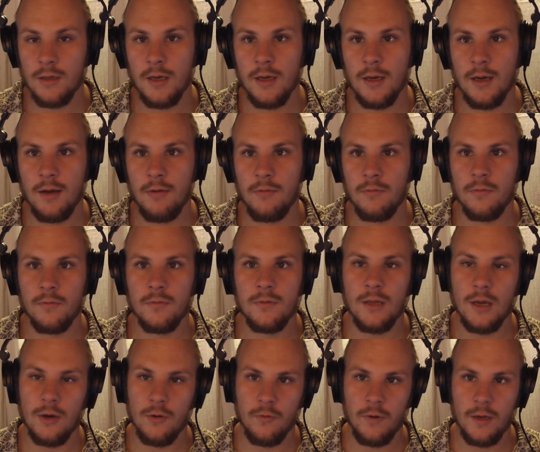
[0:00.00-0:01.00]
I'll
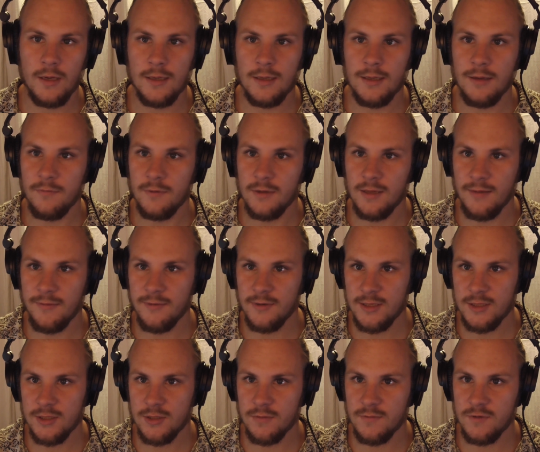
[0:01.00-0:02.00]
now quickly give a
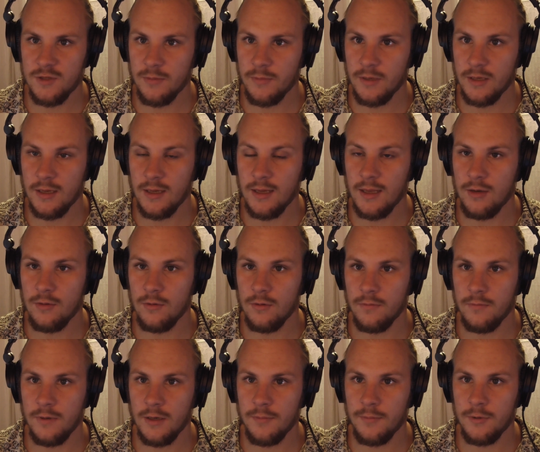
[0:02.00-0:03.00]
definition of summing again on
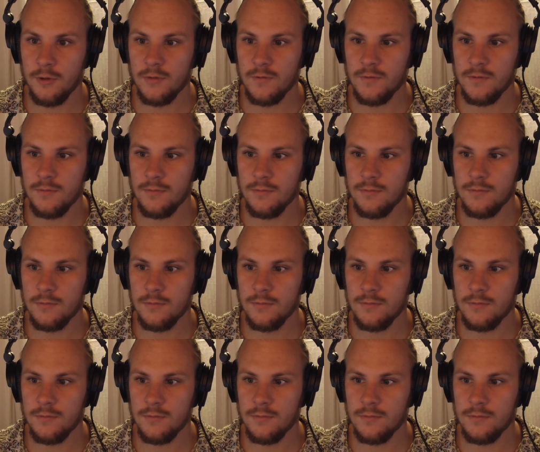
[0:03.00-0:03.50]
the whiteboard.